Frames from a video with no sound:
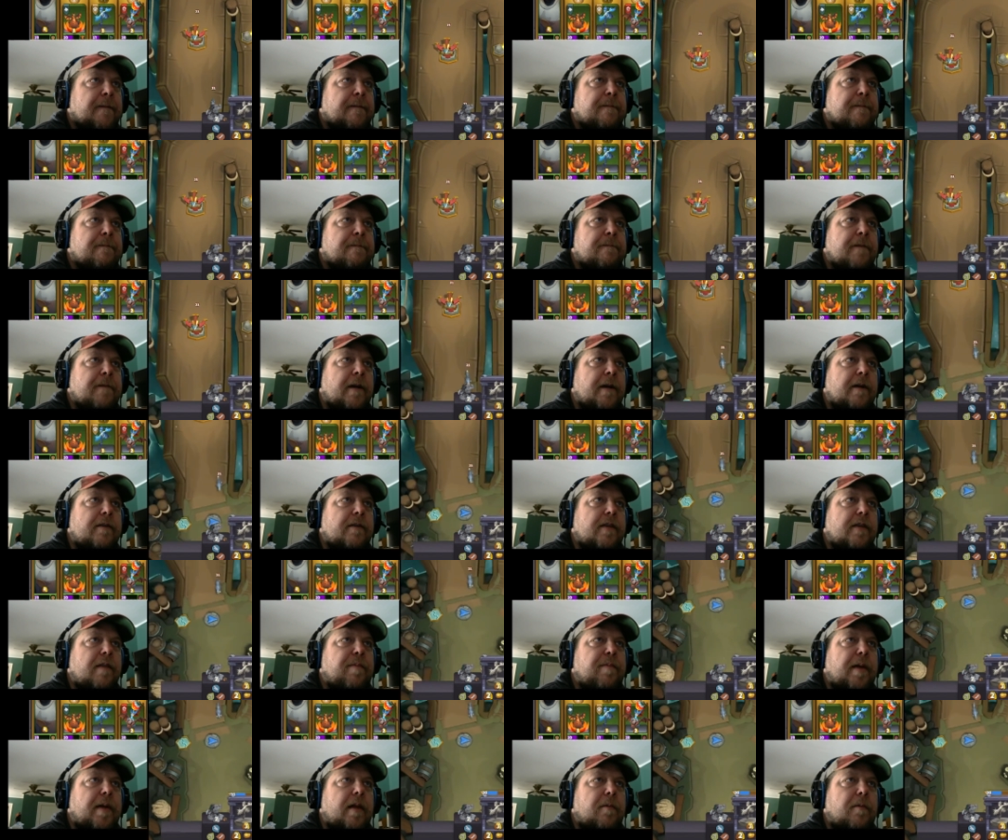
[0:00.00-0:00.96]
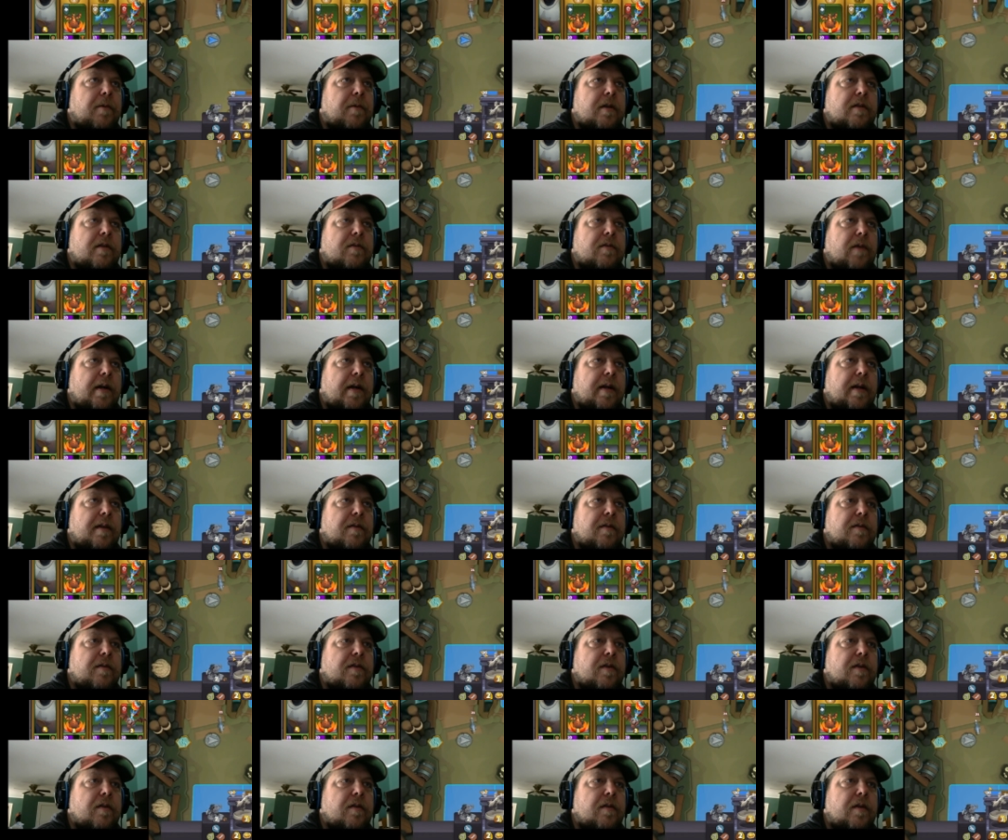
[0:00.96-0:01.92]
yeah, Safe Pilot works great on
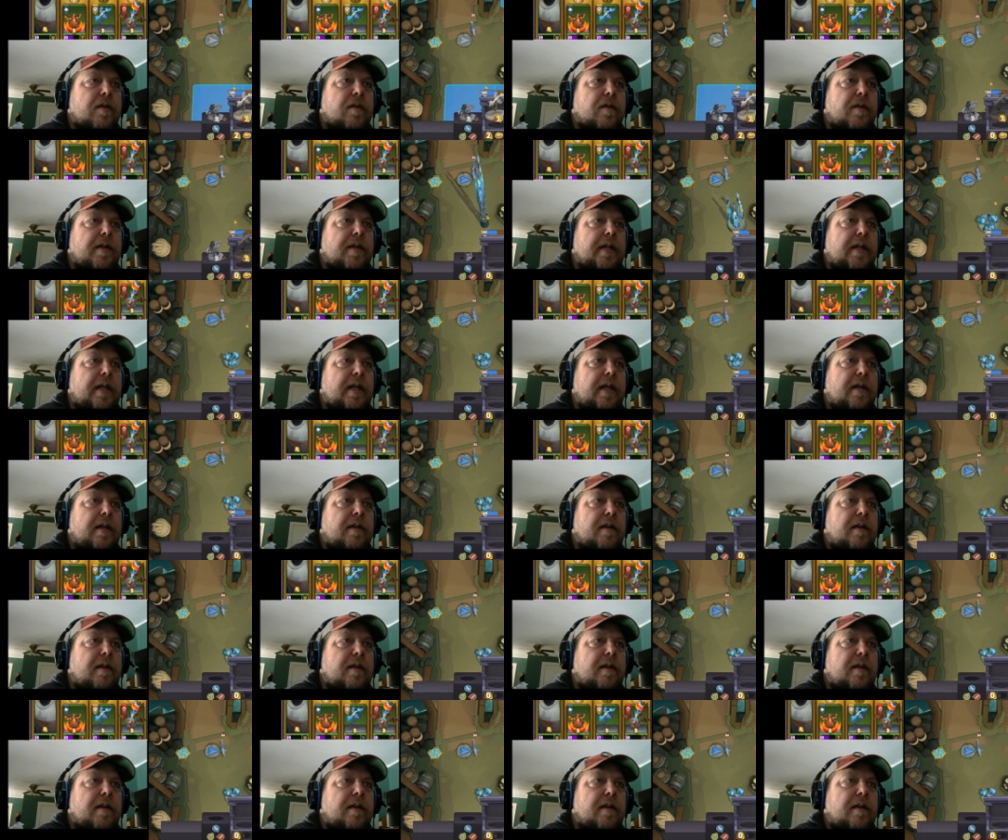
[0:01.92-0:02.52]
those two. You don't need